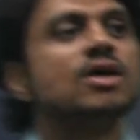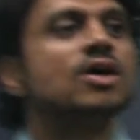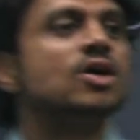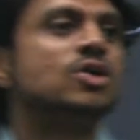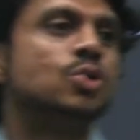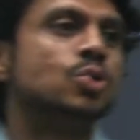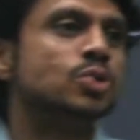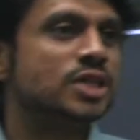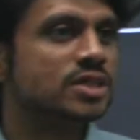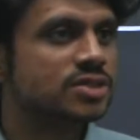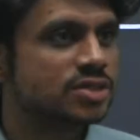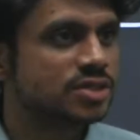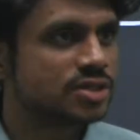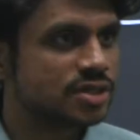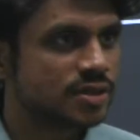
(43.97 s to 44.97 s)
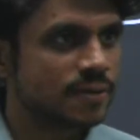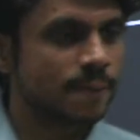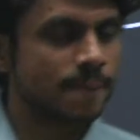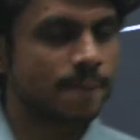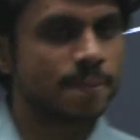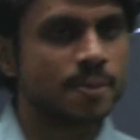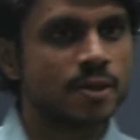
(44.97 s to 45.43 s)
two things.
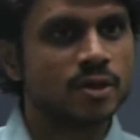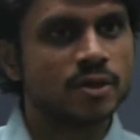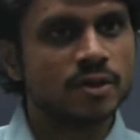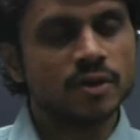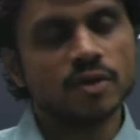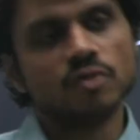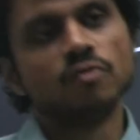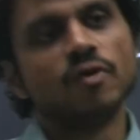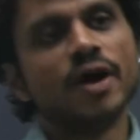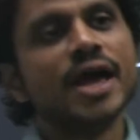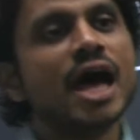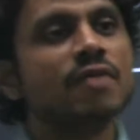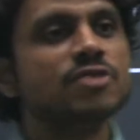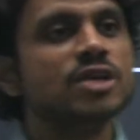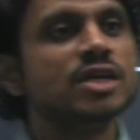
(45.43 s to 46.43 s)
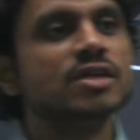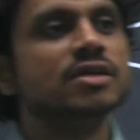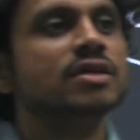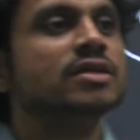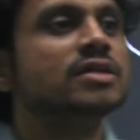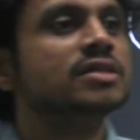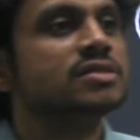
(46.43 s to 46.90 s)
Why have we
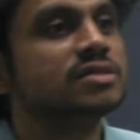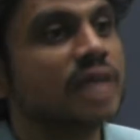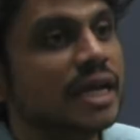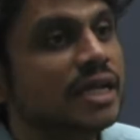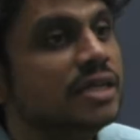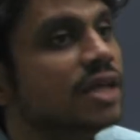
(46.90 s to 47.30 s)
signed a